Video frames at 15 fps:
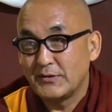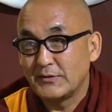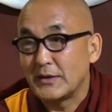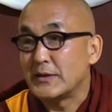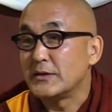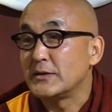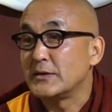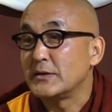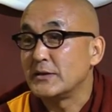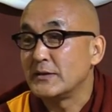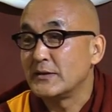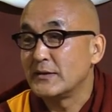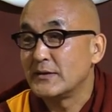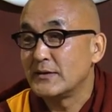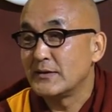then
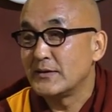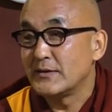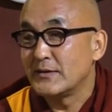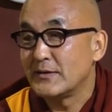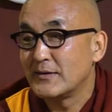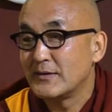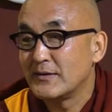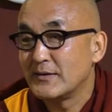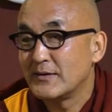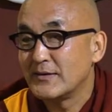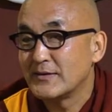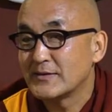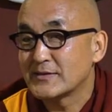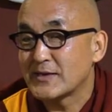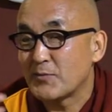
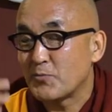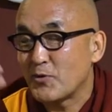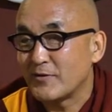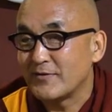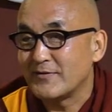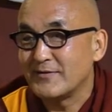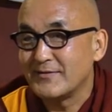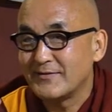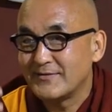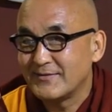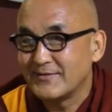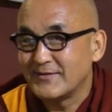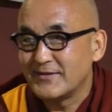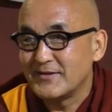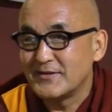someone
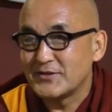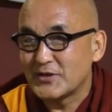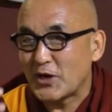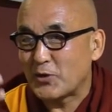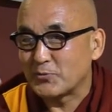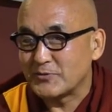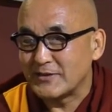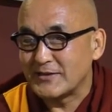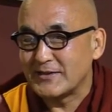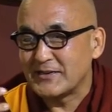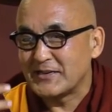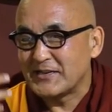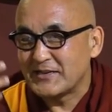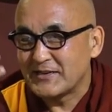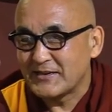shouting,
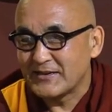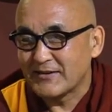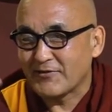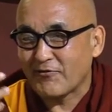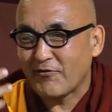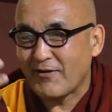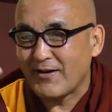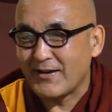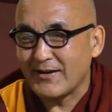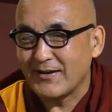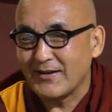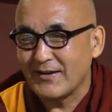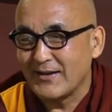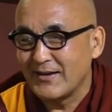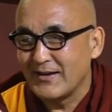
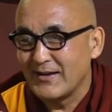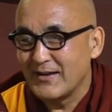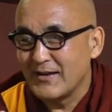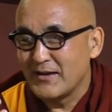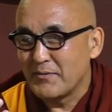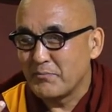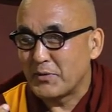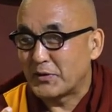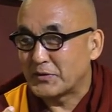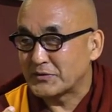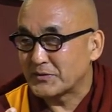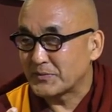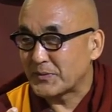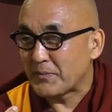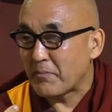crying
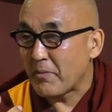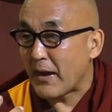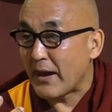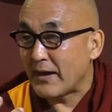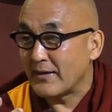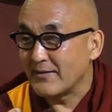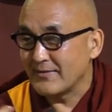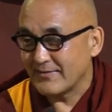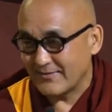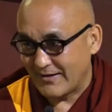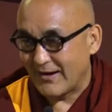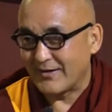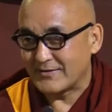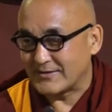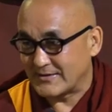because of the pain,
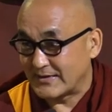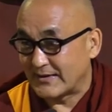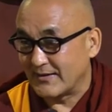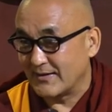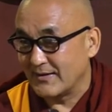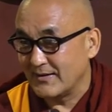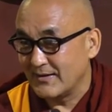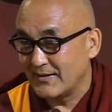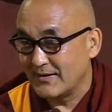got sick. Huh?